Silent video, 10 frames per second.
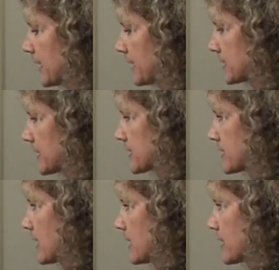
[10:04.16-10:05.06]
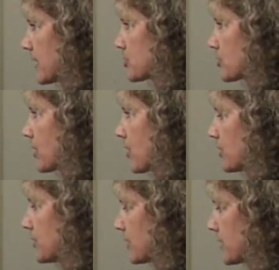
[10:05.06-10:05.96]
that it does need an extra
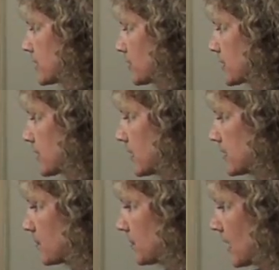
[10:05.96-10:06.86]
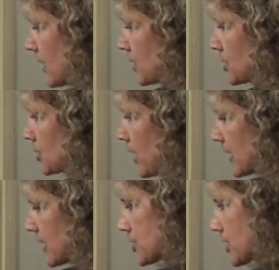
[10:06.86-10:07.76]
coat. You can still see some
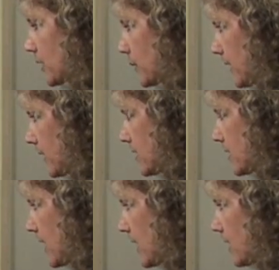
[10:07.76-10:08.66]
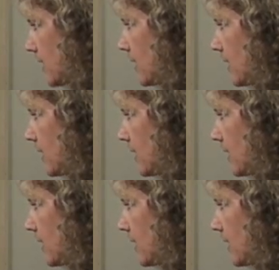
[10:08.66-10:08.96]
shady shadowing in there.